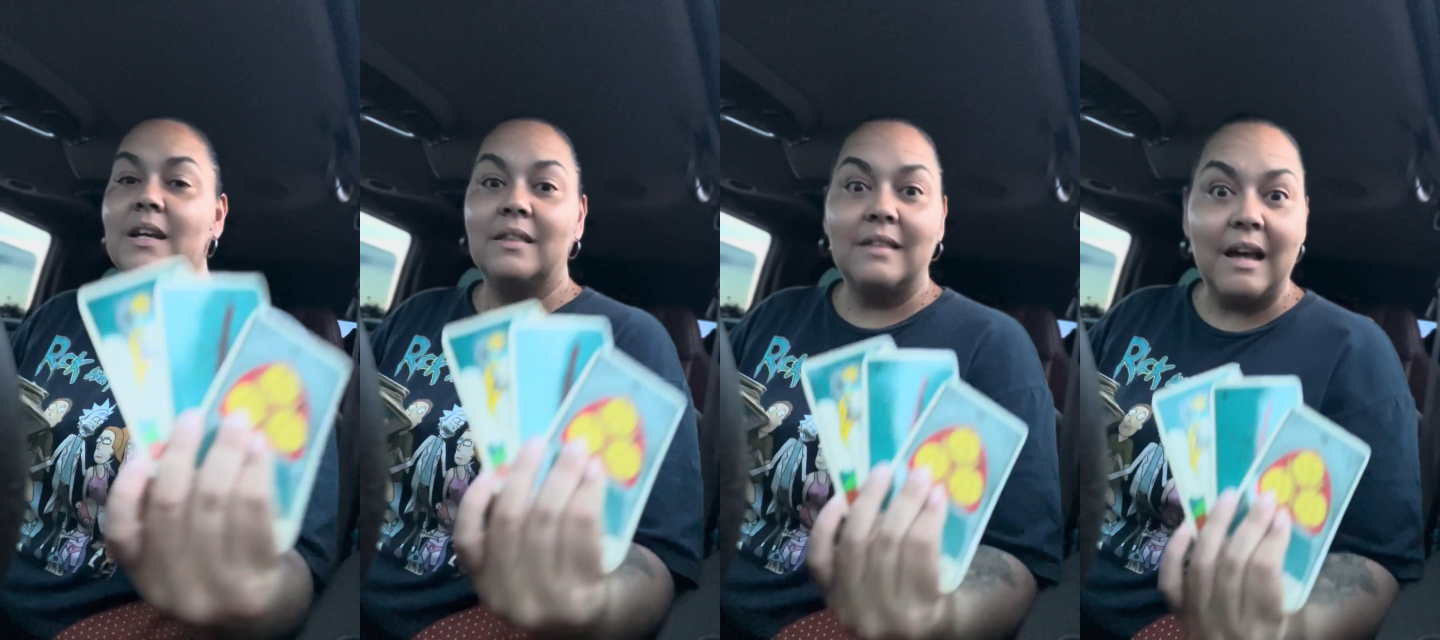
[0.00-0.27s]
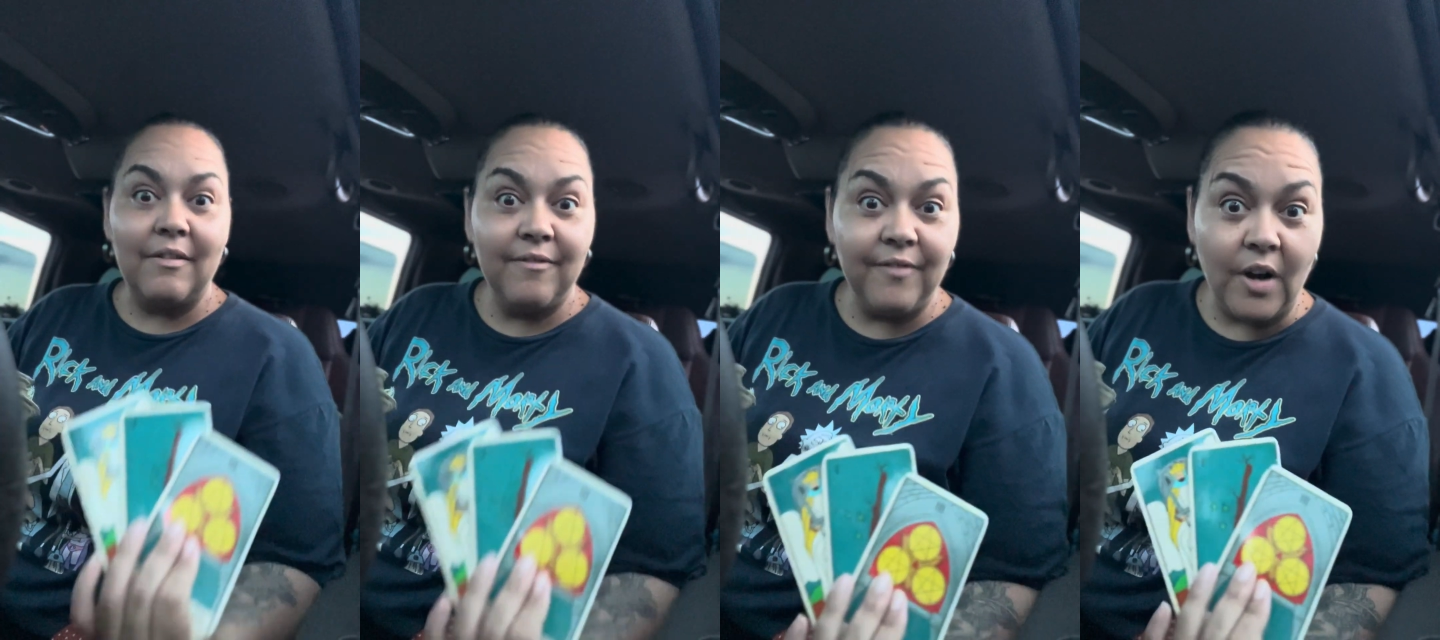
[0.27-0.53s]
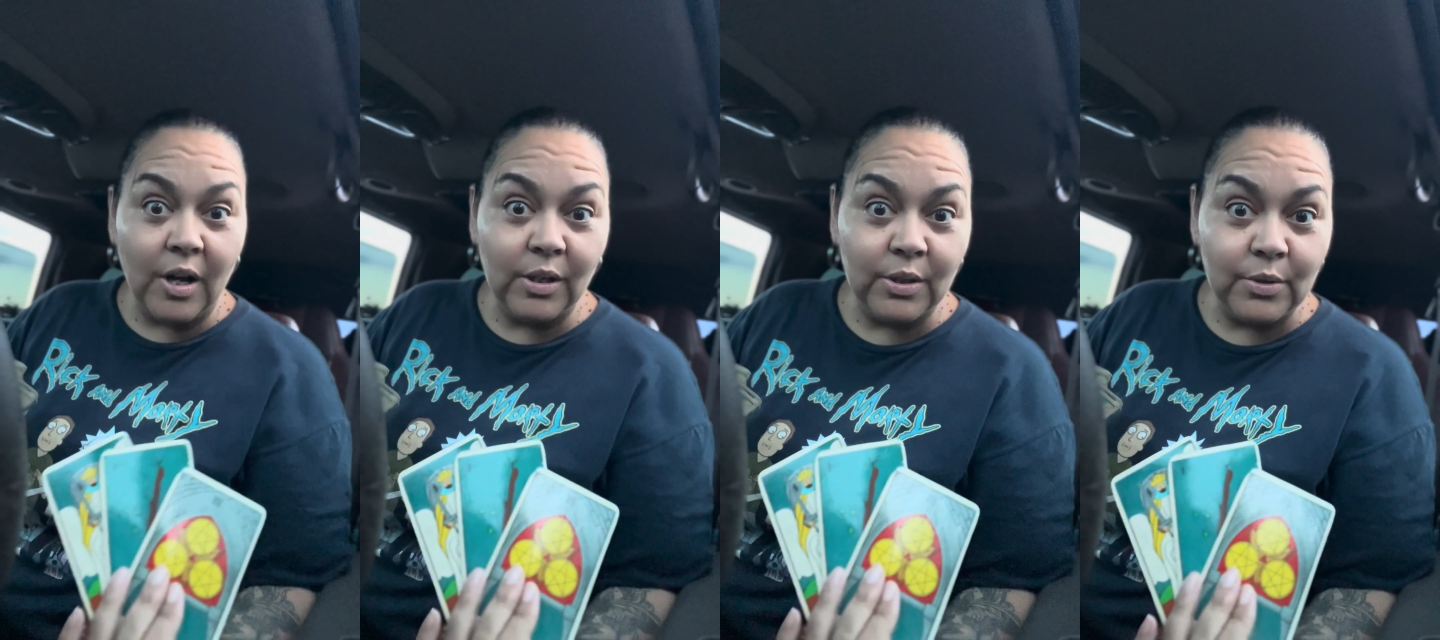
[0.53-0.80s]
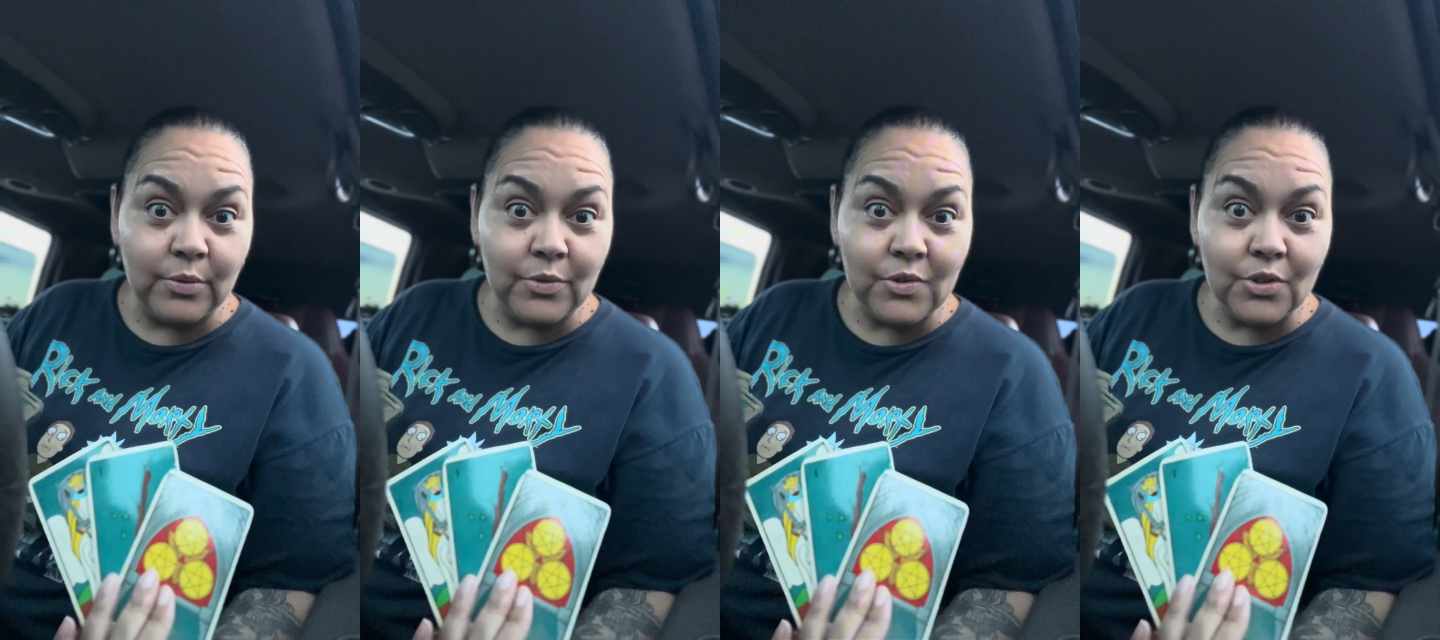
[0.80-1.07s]
that
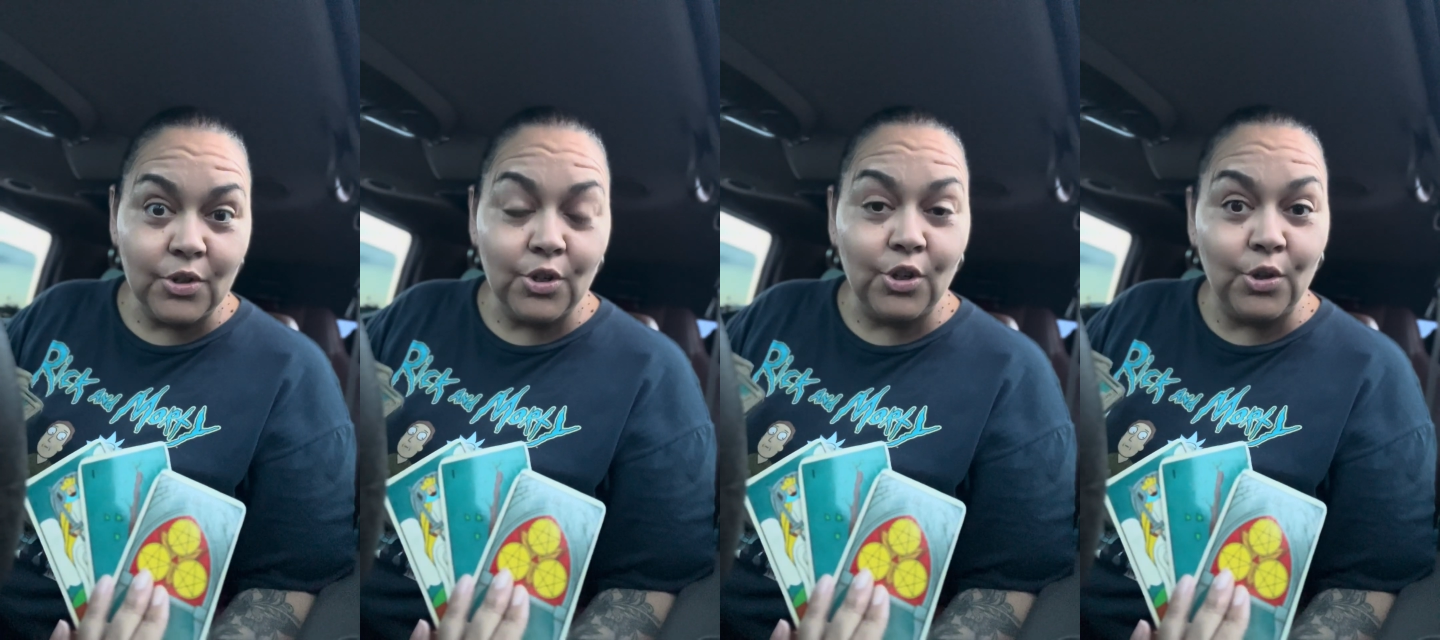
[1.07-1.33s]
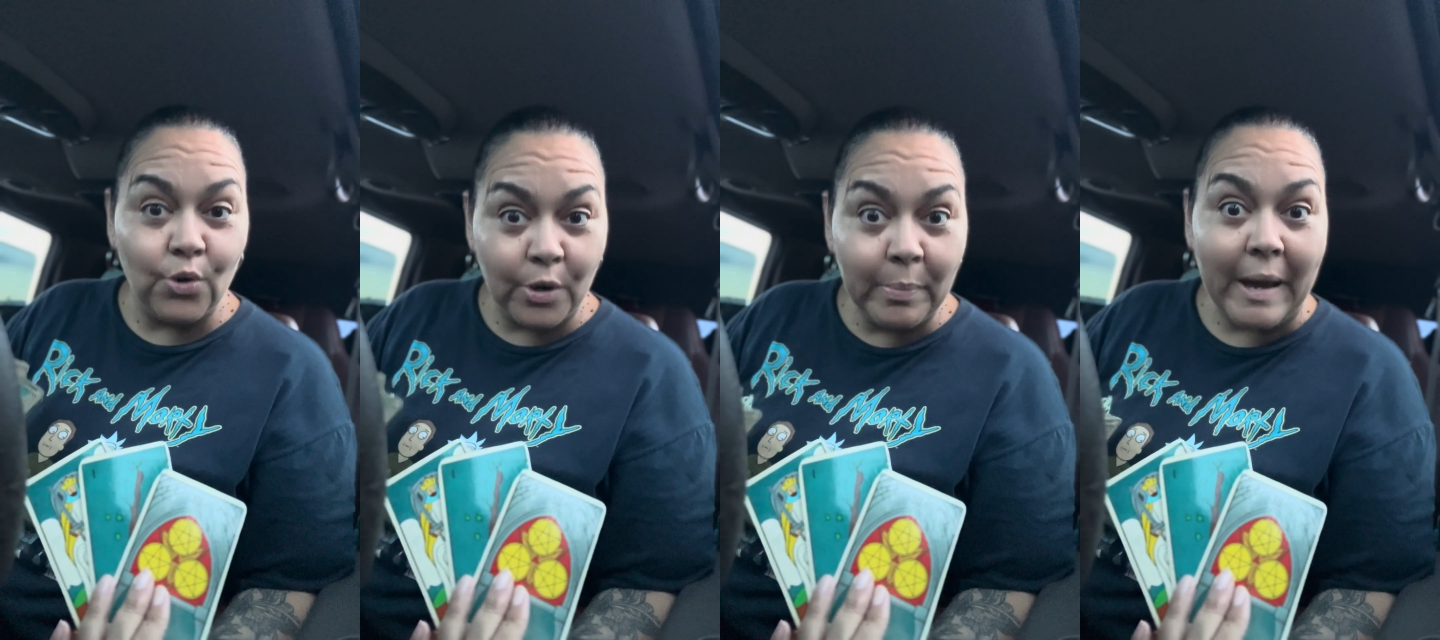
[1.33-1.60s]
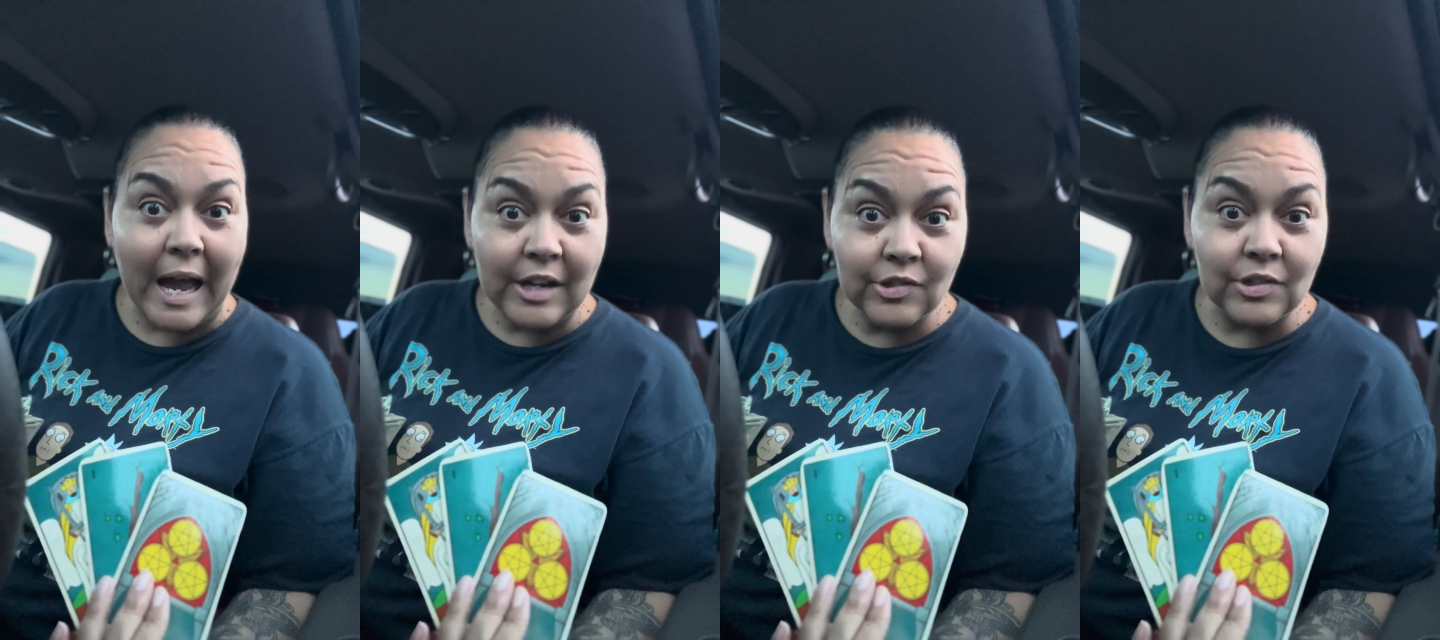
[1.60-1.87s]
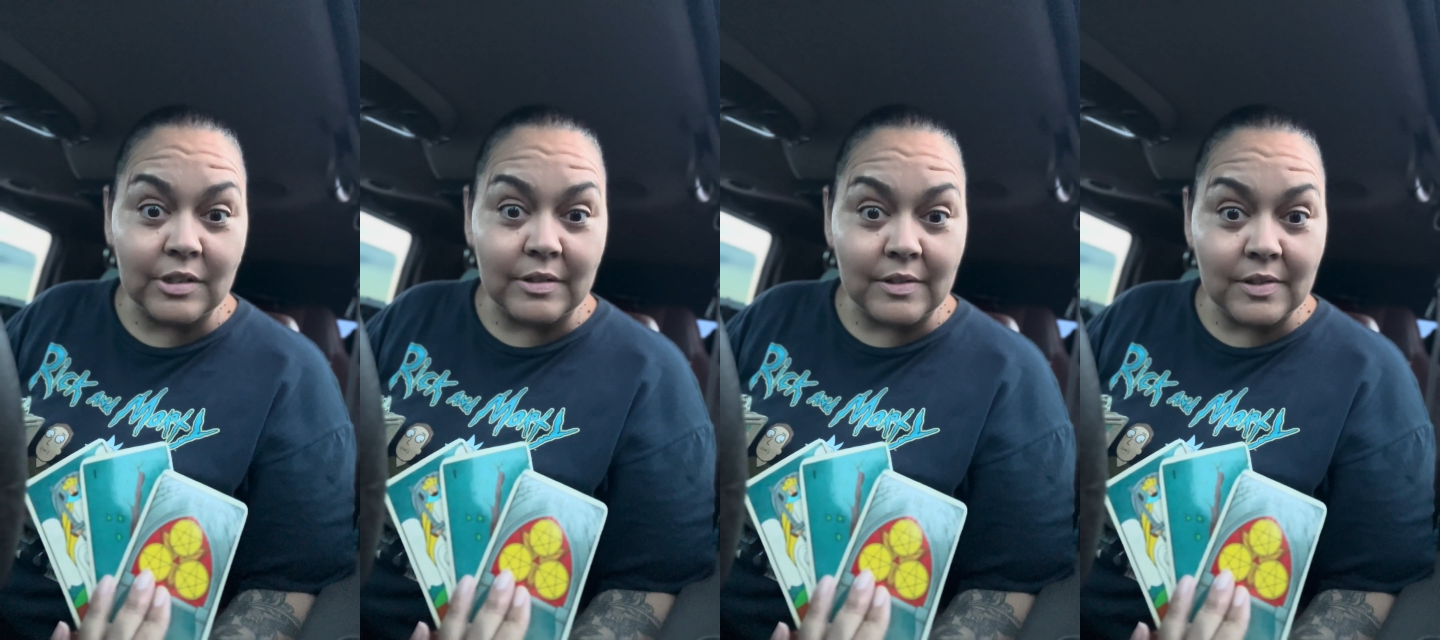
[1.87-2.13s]
follows your
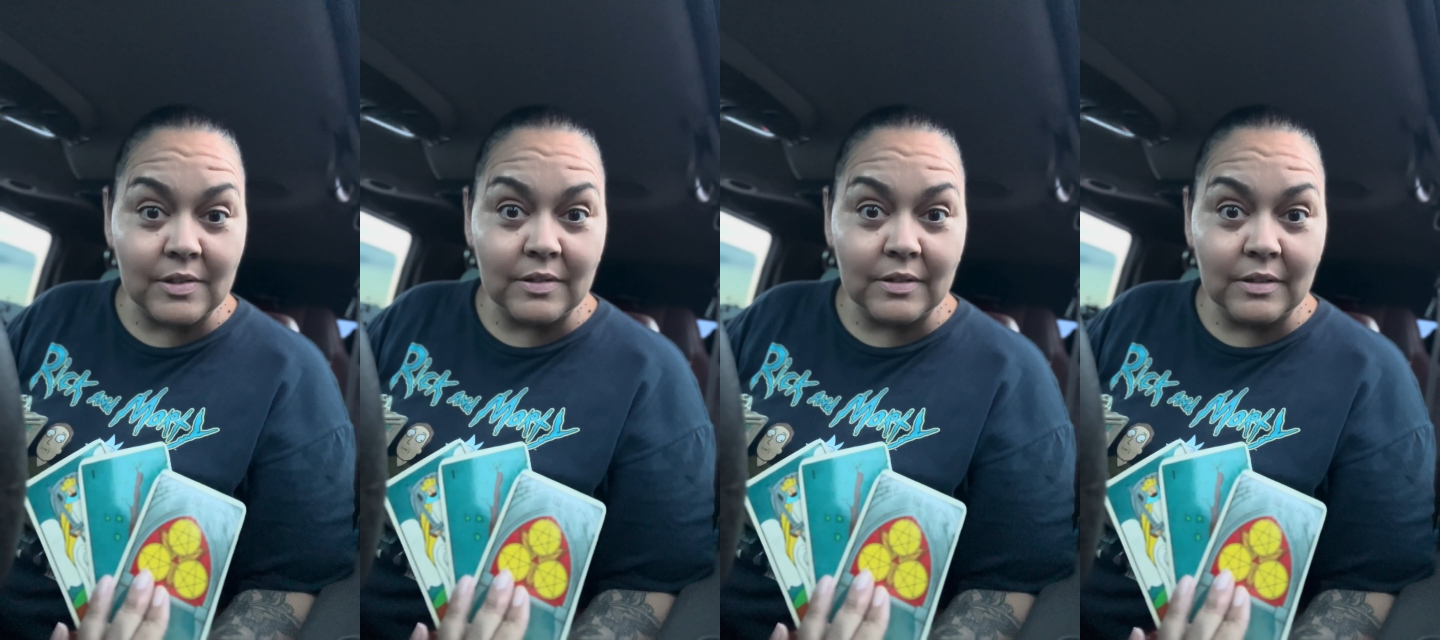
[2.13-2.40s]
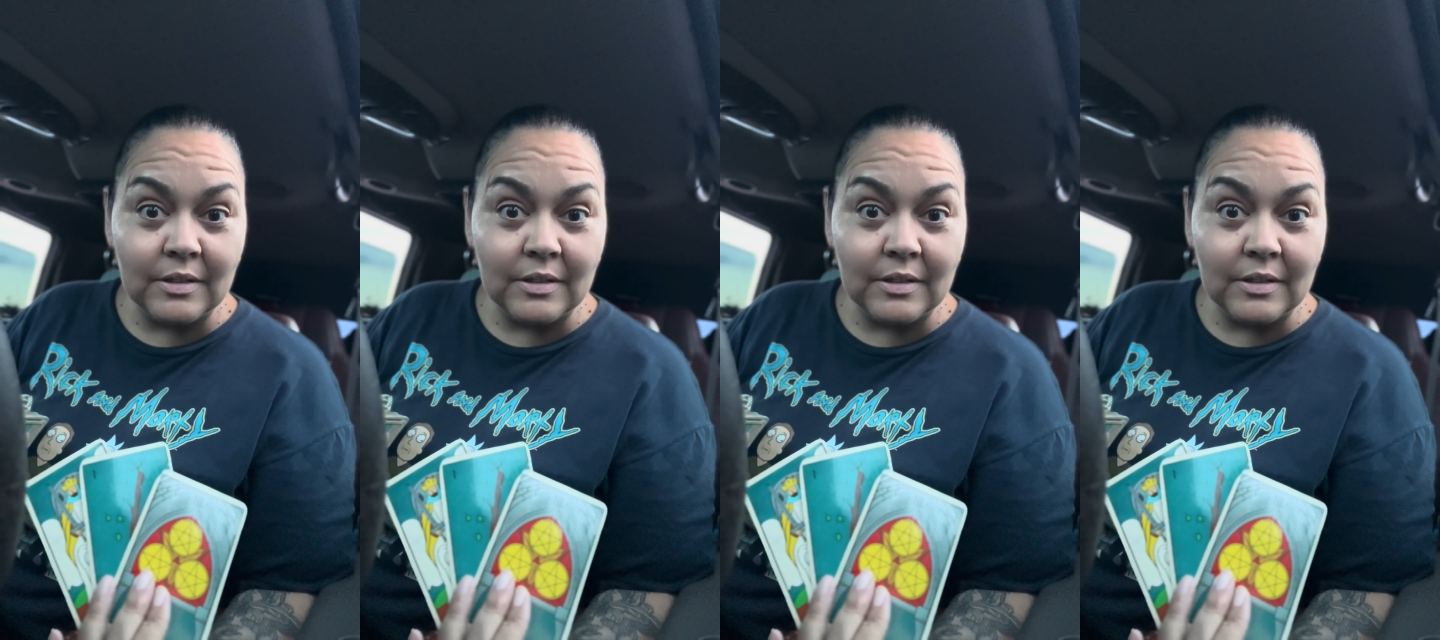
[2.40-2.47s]
passions,